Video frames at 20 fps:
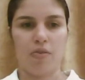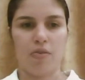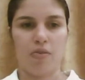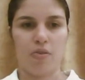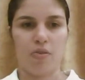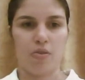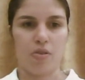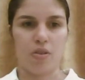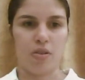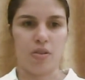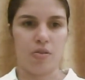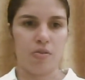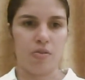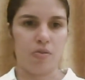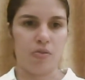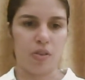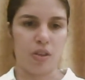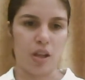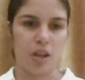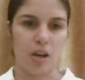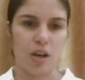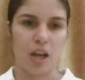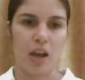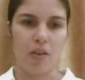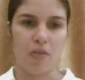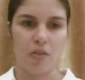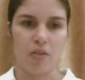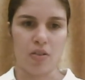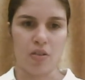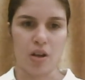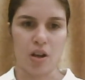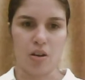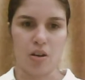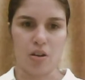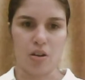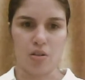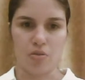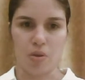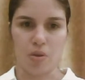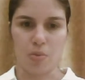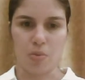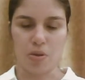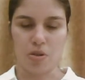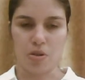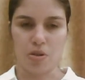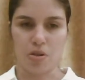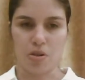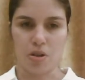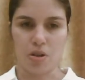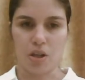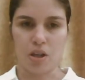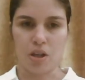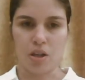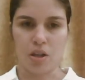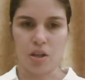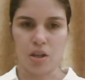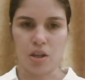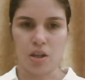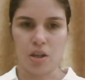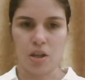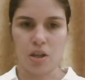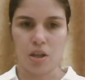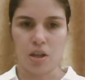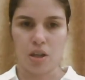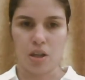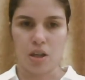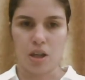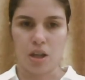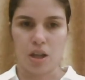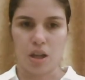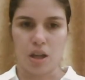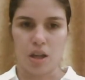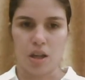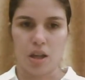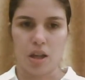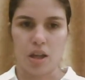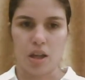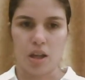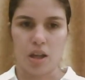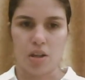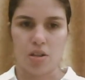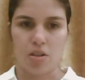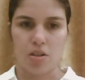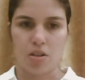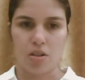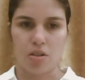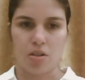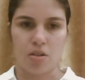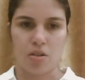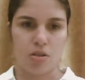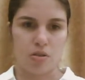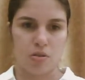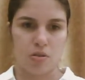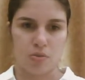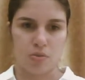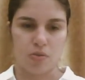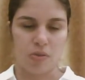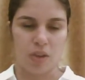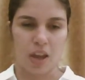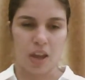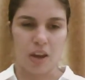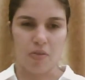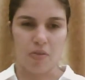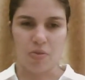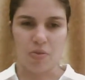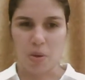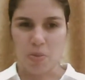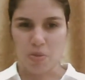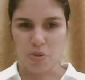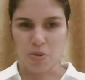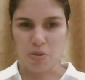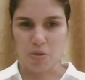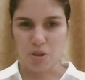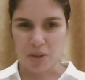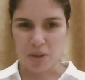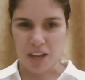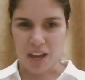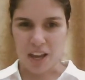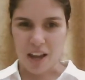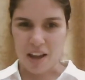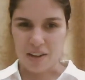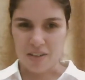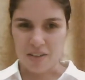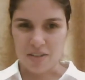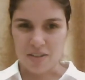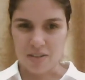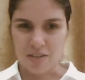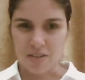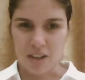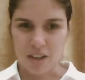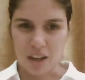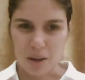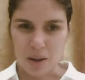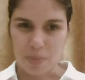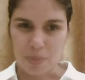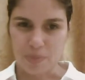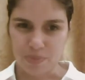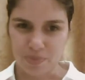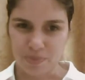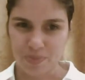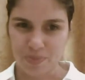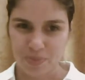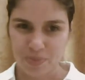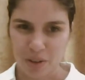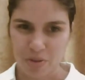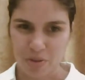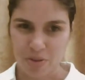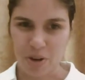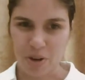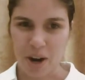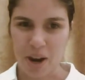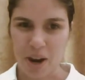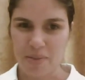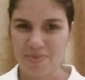for them to have another opportunity, for my book to be out, and it's great.